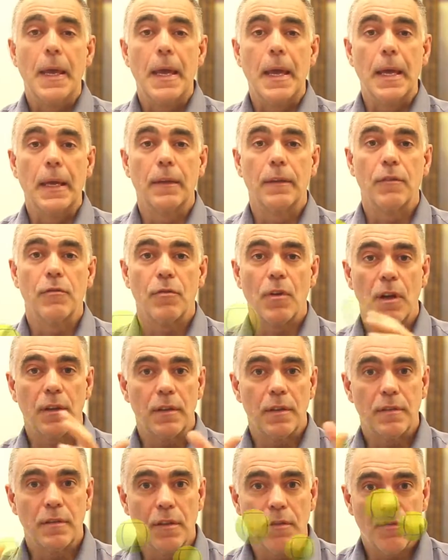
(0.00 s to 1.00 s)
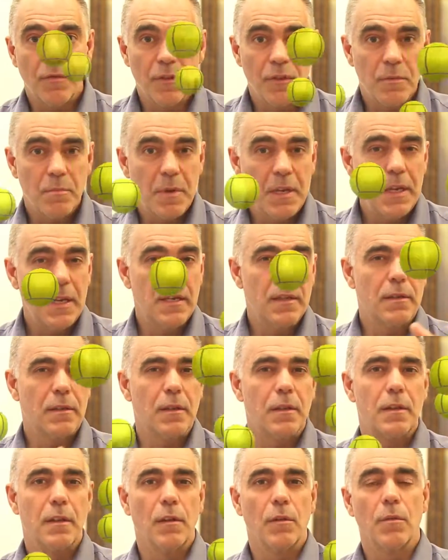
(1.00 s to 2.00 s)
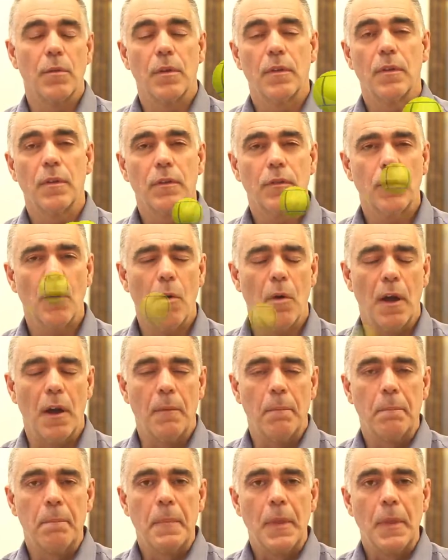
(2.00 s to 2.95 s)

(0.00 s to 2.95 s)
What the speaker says: and you've got these different speeds to deal with, and so on.